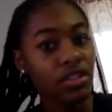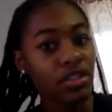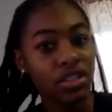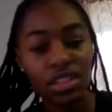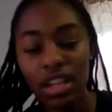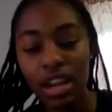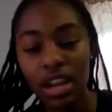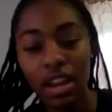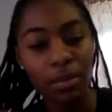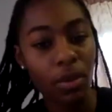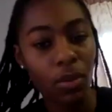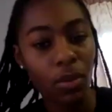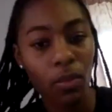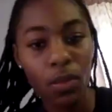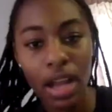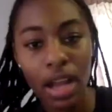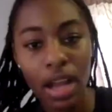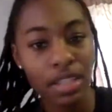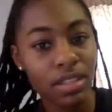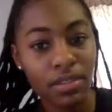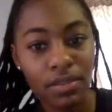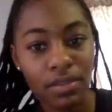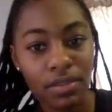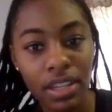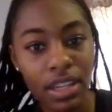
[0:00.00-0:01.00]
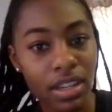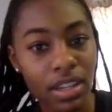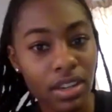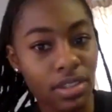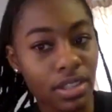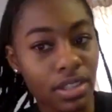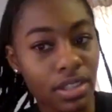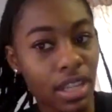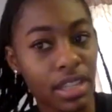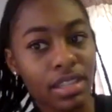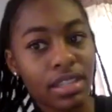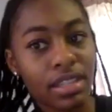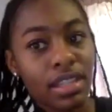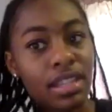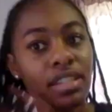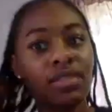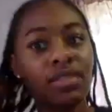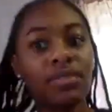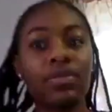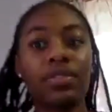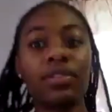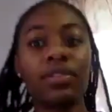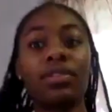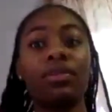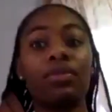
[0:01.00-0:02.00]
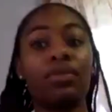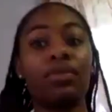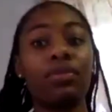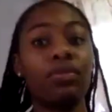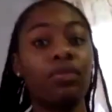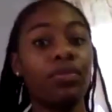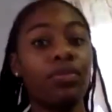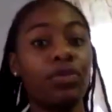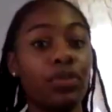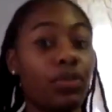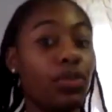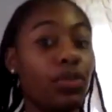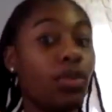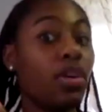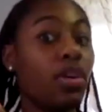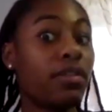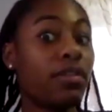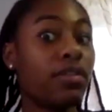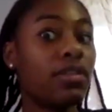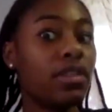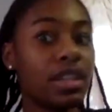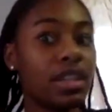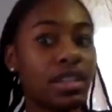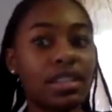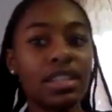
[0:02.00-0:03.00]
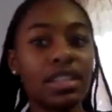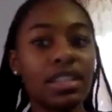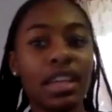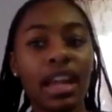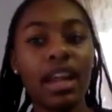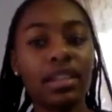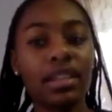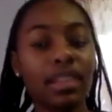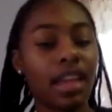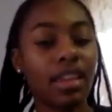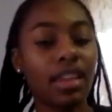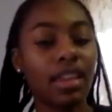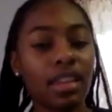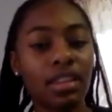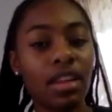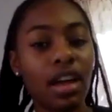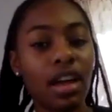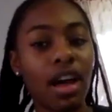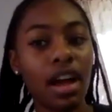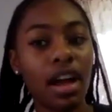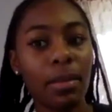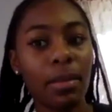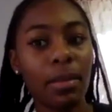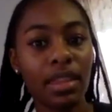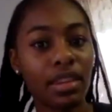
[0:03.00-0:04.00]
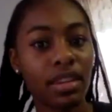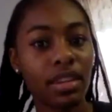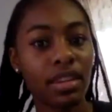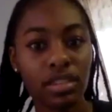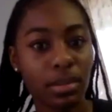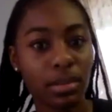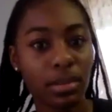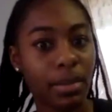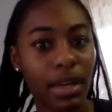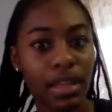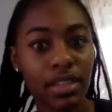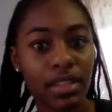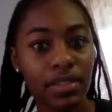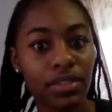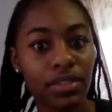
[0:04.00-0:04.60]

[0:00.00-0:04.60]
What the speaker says: I've just said I've been watching videos that says for 4C hair like the lock method is your